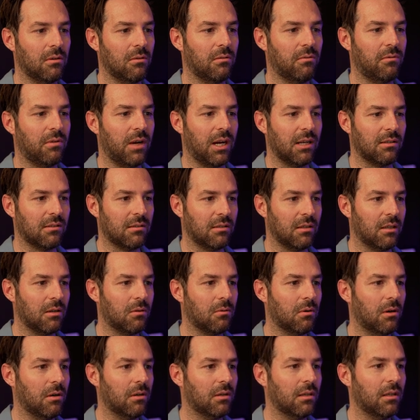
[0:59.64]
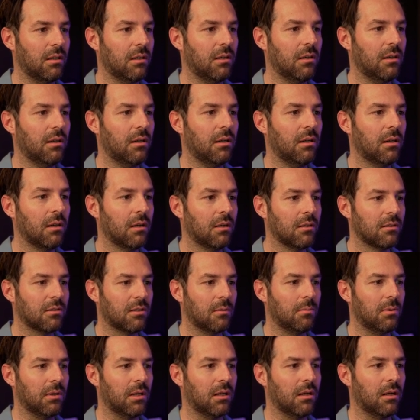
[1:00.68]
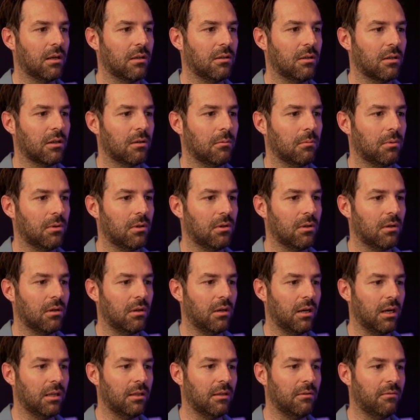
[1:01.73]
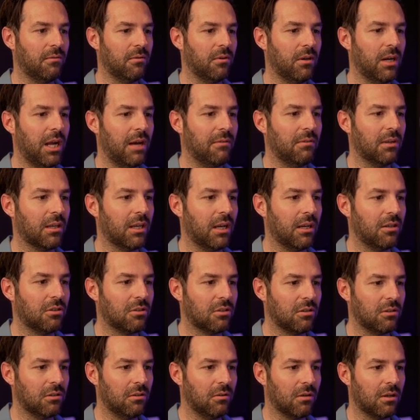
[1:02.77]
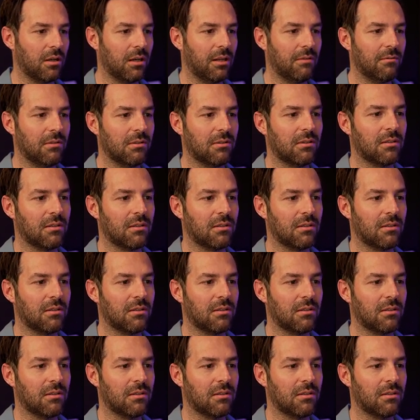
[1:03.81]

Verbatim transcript: U faceting quality here, depending on your computer. And then for navigation, you can even